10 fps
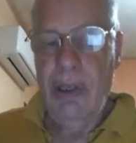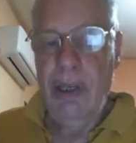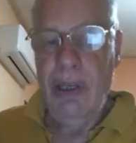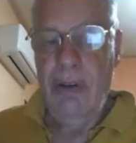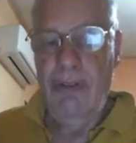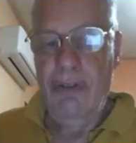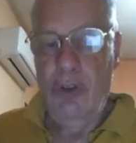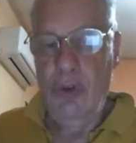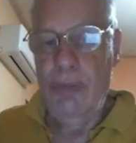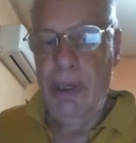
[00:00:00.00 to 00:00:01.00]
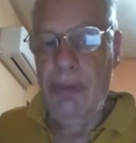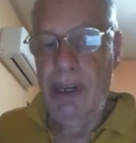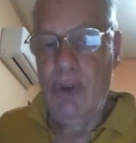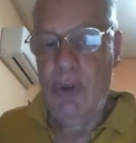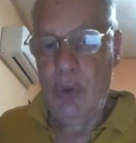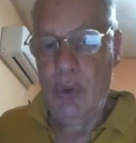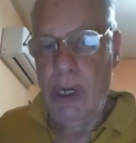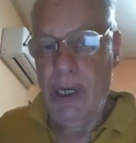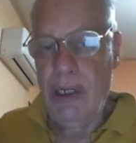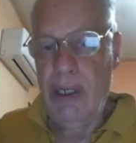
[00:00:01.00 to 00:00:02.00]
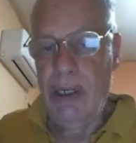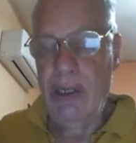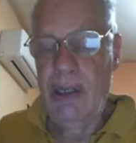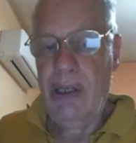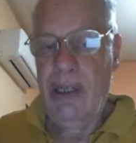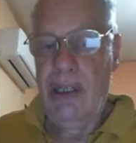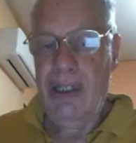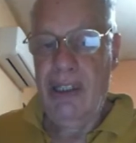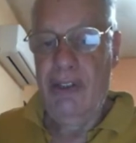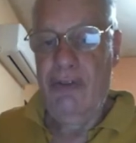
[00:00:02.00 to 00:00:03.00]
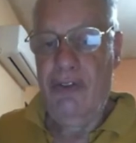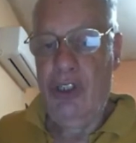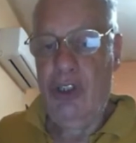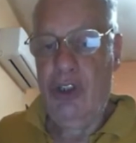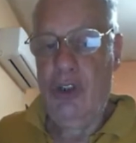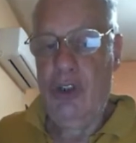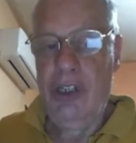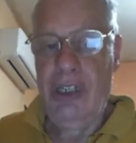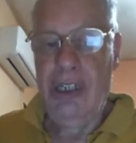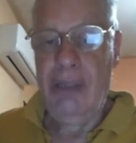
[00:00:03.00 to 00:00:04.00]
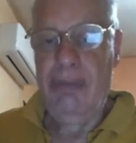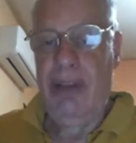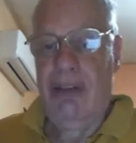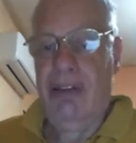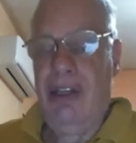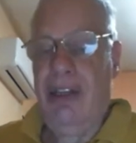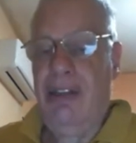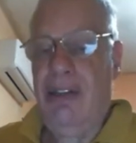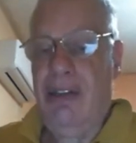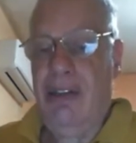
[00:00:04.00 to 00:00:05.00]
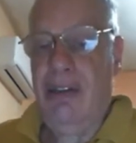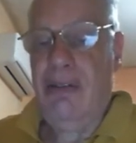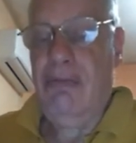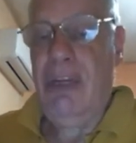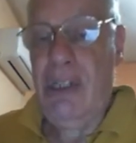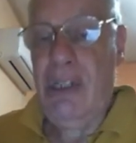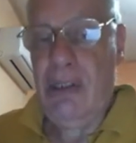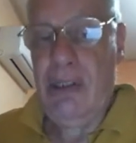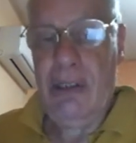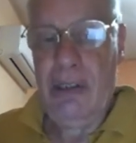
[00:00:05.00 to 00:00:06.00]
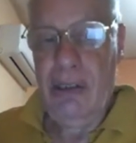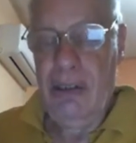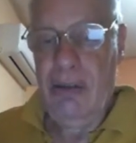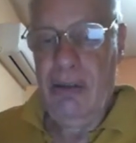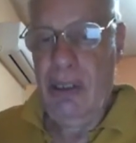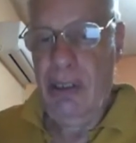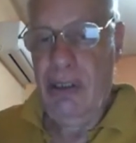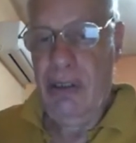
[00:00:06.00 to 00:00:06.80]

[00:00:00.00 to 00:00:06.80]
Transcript: and you have 2p minus 1 sets of disjoint ST paths, that's matchings, right?